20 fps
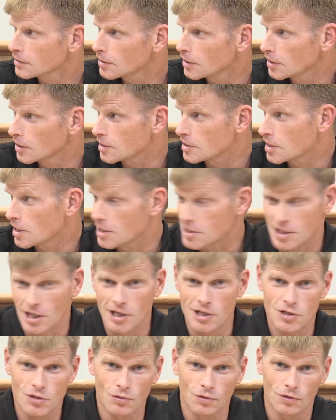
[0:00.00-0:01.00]
as
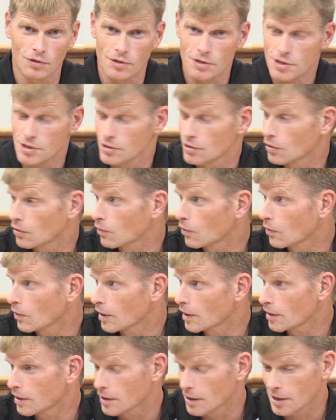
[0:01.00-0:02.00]
high schoolers, you know,
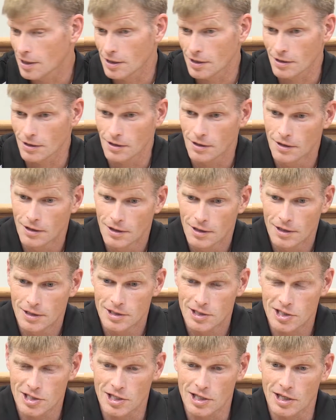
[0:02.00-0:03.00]
and
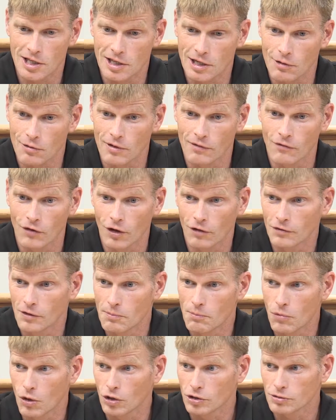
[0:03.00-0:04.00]
see that they were involved
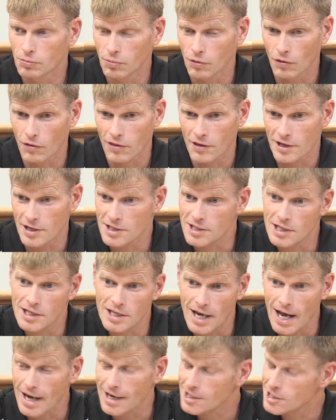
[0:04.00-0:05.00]
in multiple things
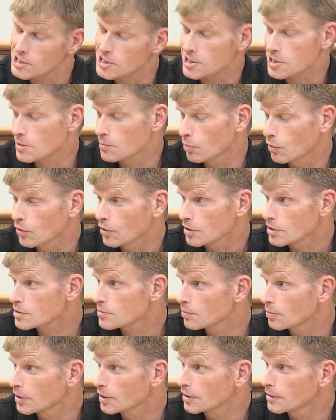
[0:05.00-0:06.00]
and not just sports,
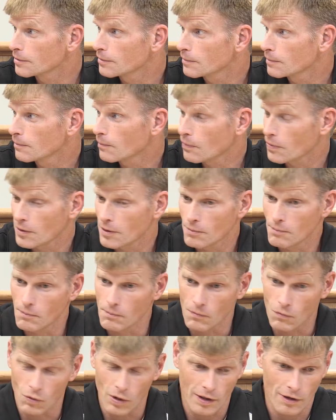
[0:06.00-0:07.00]
but
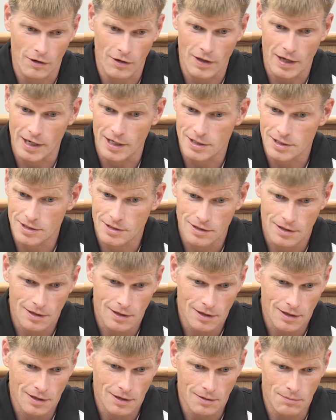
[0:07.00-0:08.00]
whether that's
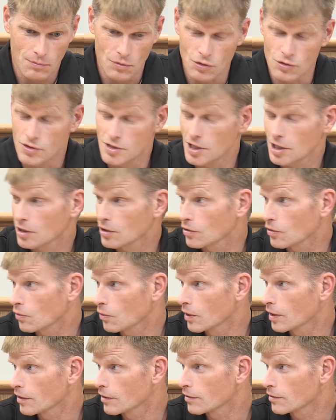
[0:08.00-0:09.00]
music or
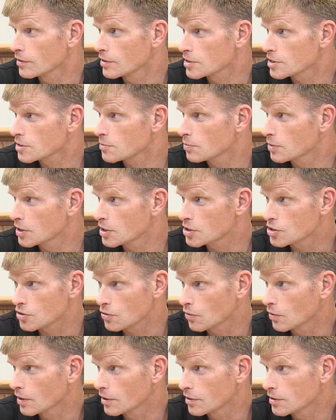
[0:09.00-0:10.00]
whether it's speech
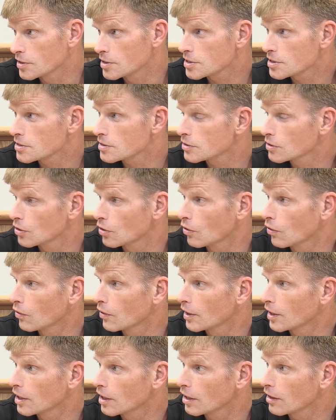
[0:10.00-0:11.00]
or whether it's, you know,
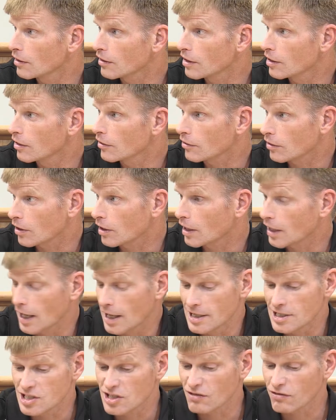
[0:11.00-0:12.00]
any of the other
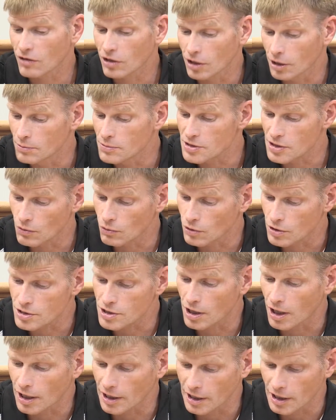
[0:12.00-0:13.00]
kinds of clubs that we're
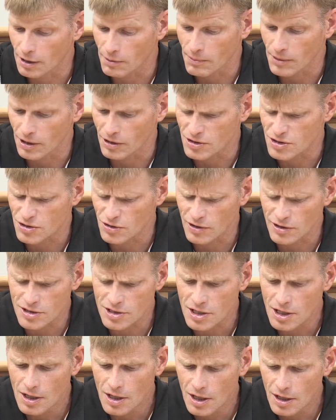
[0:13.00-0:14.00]
talking about. So
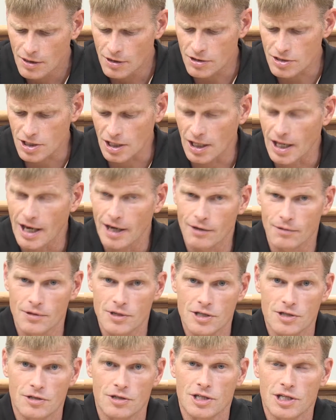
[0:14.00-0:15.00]
there's a lot of
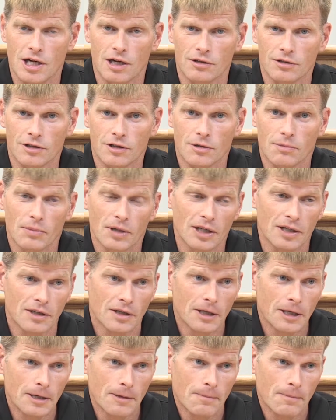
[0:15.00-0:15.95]
research out there, but